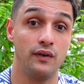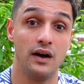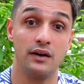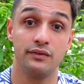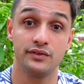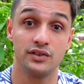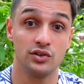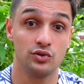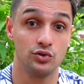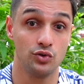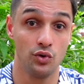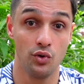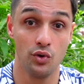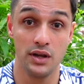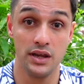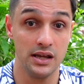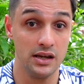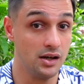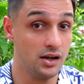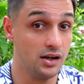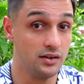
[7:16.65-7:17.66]
after two
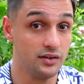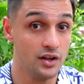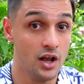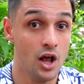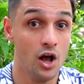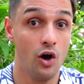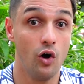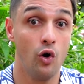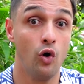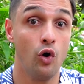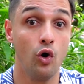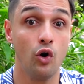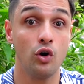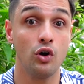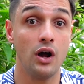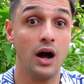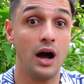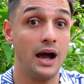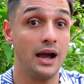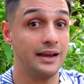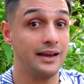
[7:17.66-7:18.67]
years
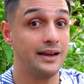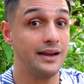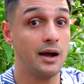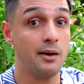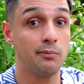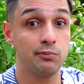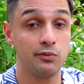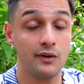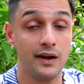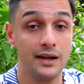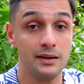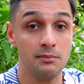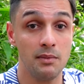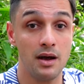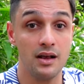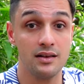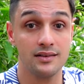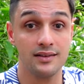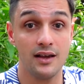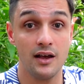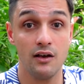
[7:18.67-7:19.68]
or I can upgrade
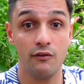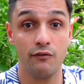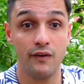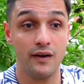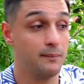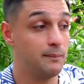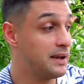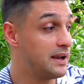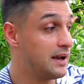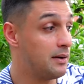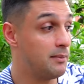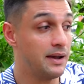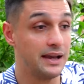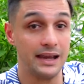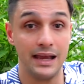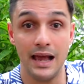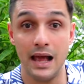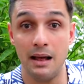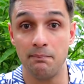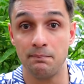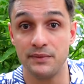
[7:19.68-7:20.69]
myself, I become a
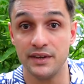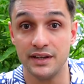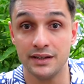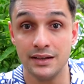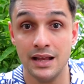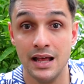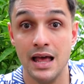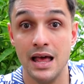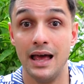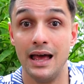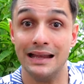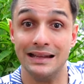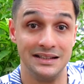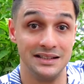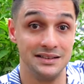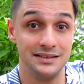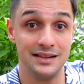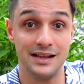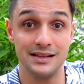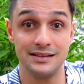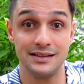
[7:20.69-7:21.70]
captain, and
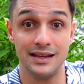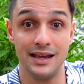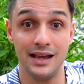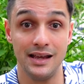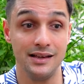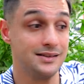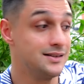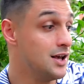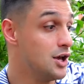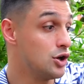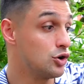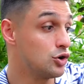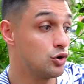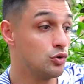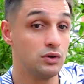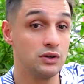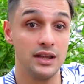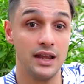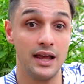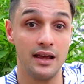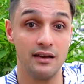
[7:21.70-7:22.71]
in that case, you
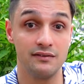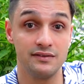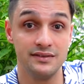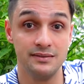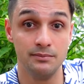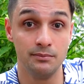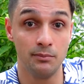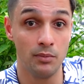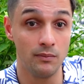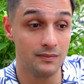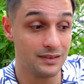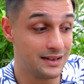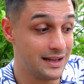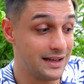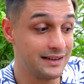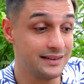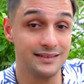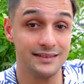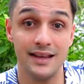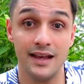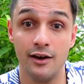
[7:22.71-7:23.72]
will have
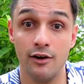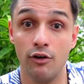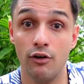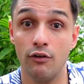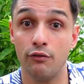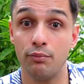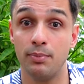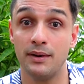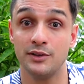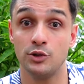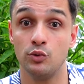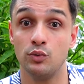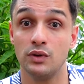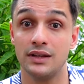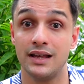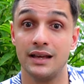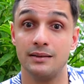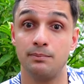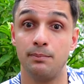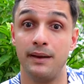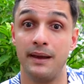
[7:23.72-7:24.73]
less day off, but you will
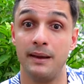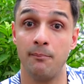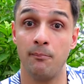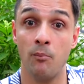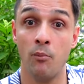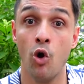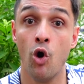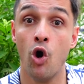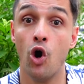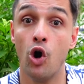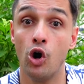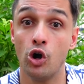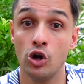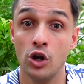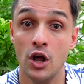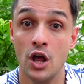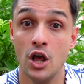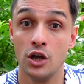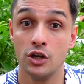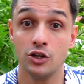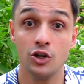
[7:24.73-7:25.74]
get paid more.
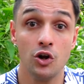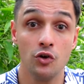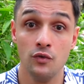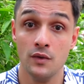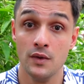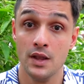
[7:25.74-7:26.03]
You know,